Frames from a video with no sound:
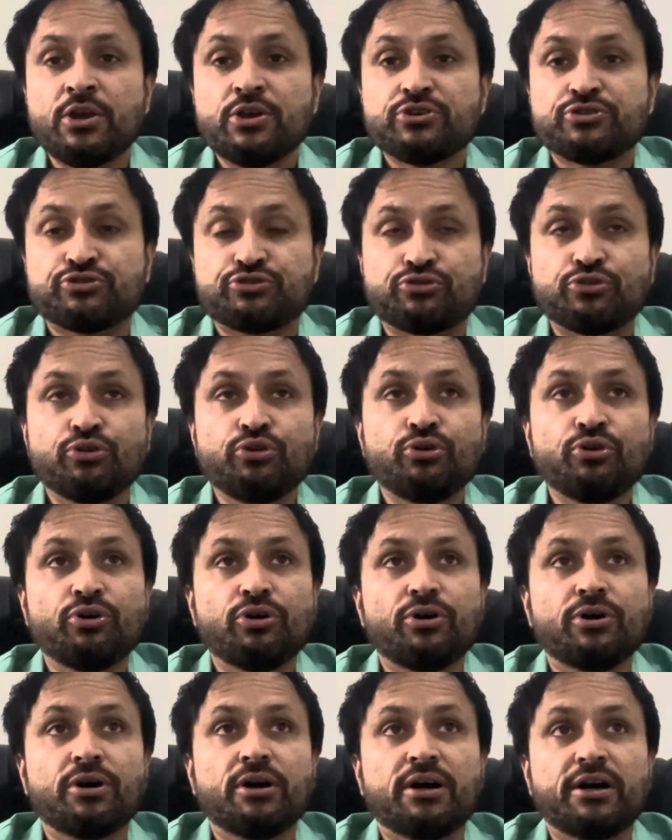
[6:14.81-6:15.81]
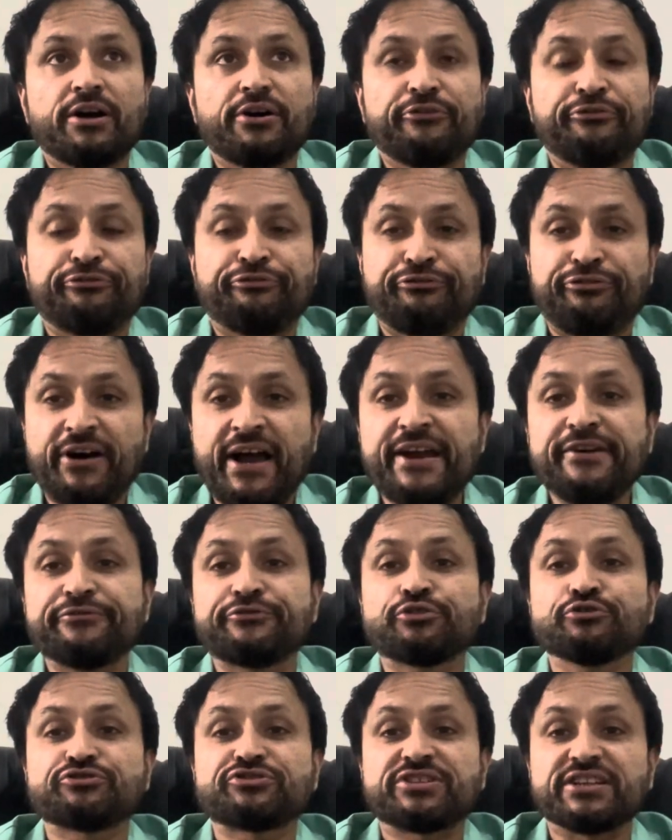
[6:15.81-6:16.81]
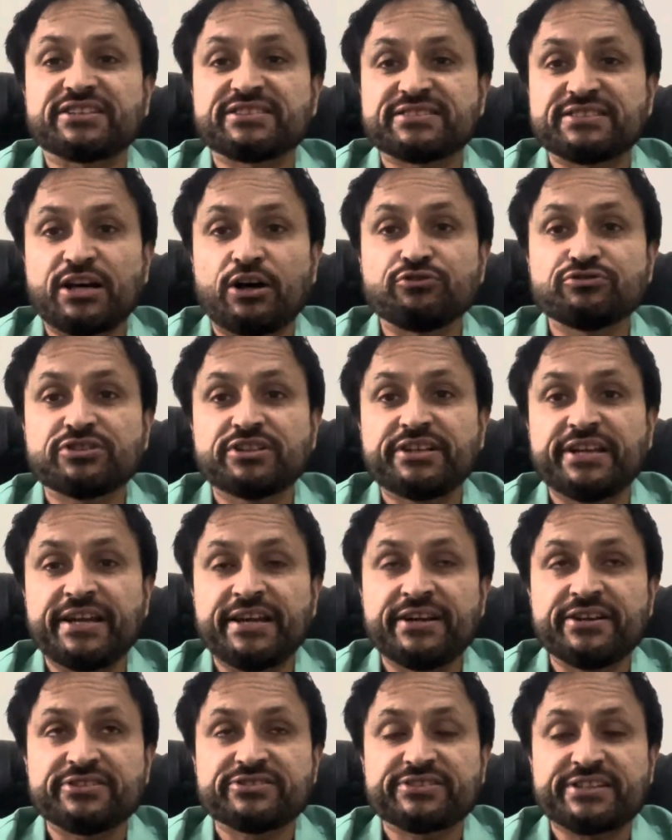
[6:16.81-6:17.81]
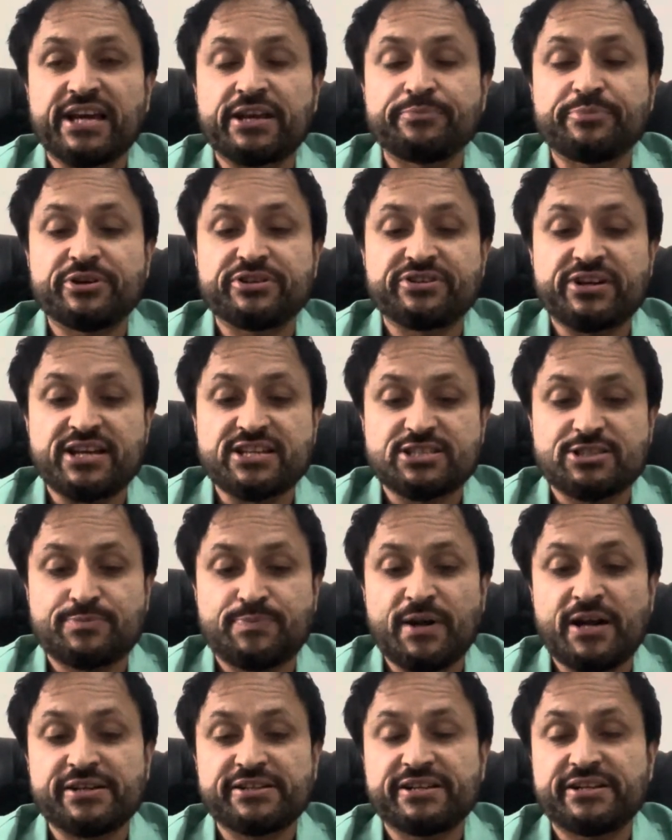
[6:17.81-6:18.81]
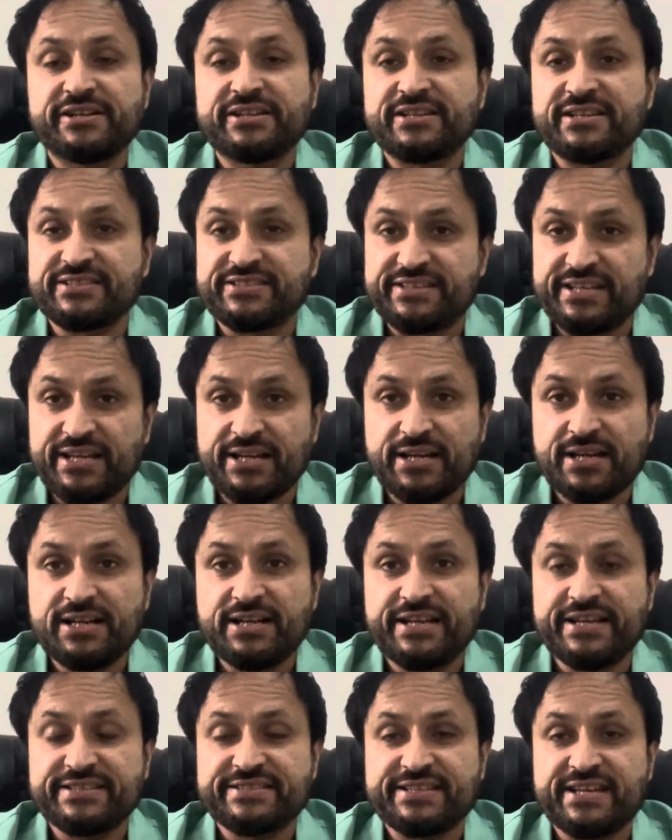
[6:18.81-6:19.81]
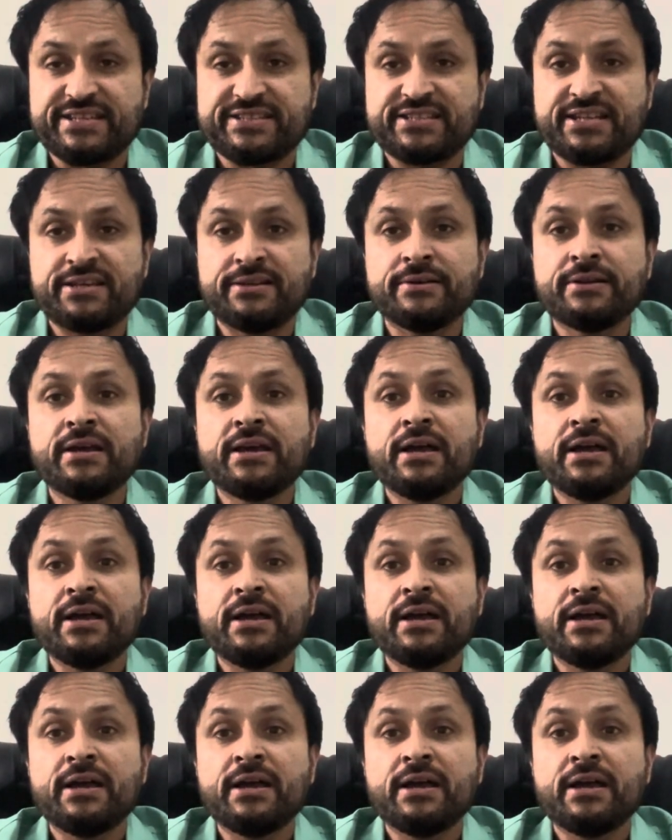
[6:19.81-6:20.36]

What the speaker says: So 5 to 6,000 hairs can be transplanted in a single day session